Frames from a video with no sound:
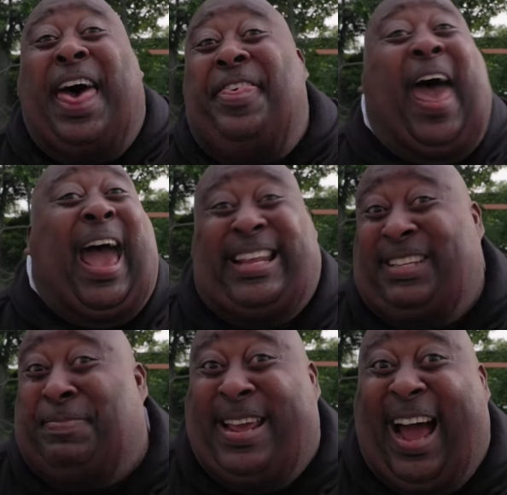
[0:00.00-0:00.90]
That
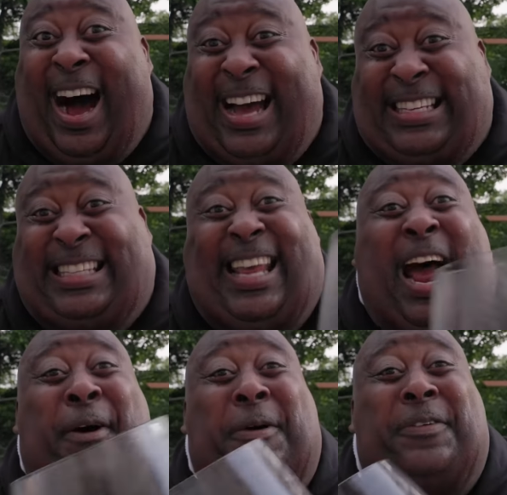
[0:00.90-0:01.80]
is beyond
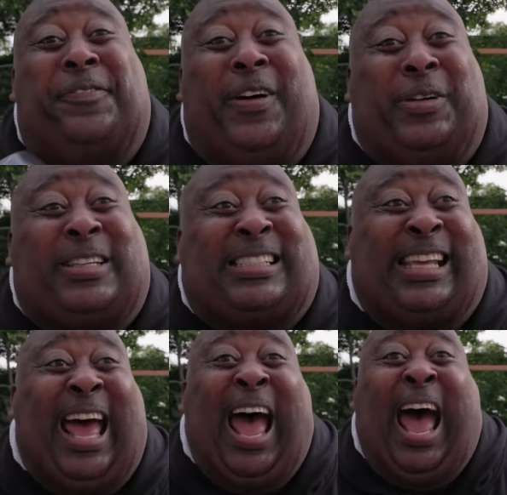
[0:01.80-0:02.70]
sour, folks.